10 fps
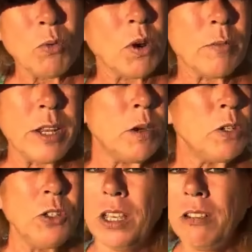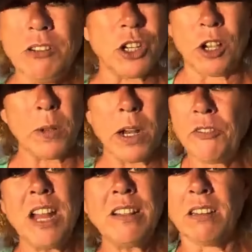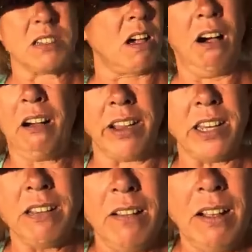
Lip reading: Well, I mean, I'm on YouTube and I've nothing to hide.